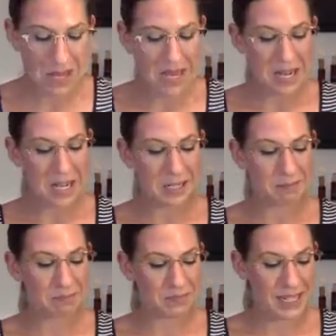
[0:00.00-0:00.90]

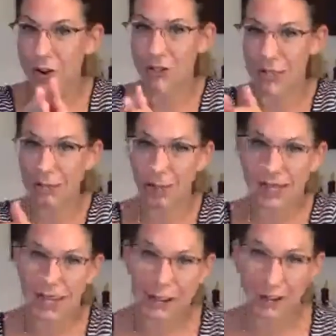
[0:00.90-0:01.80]
kind of that
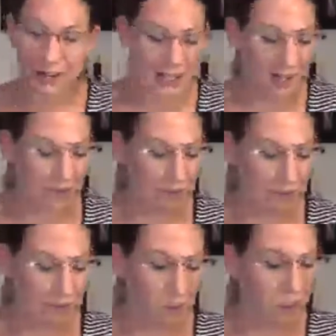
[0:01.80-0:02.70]
tastiness, learning
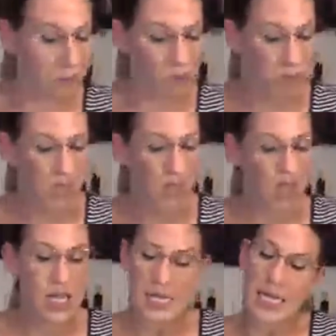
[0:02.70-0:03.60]
how to split
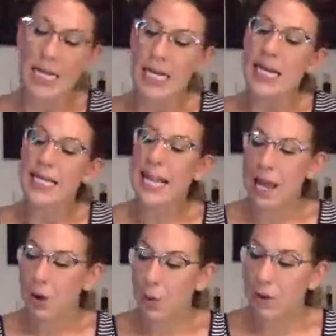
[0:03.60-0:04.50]
hairs even more.
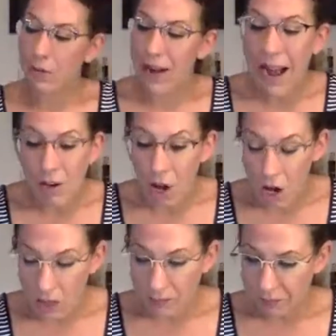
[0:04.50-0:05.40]

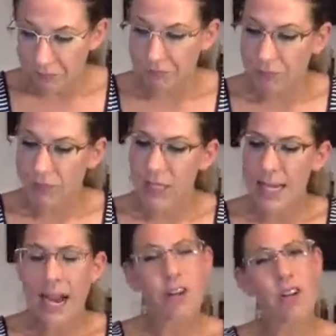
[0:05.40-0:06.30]
Now,
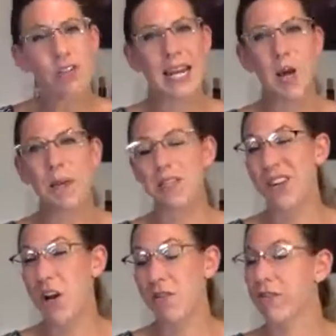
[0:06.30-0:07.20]
for alcohol
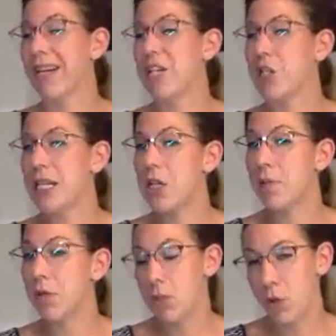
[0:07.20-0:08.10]
is going to help
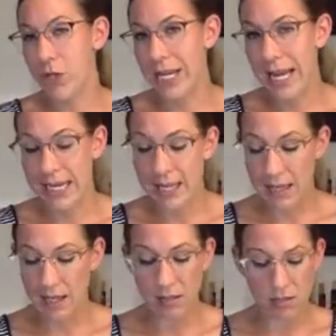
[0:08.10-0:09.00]
us figure out
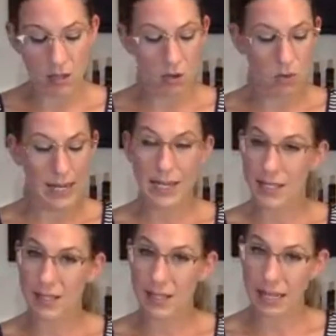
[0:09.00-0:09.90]
region almost more than
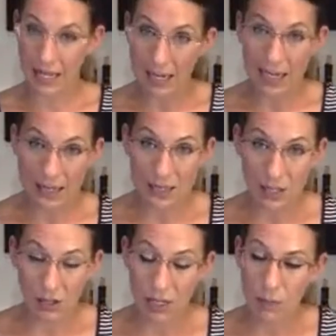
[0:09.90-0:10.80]
anything.
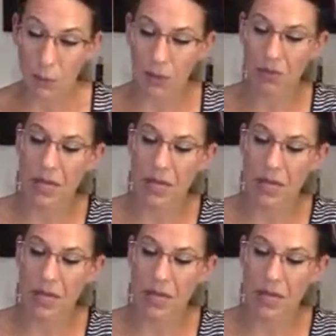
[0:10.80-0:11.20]
So it is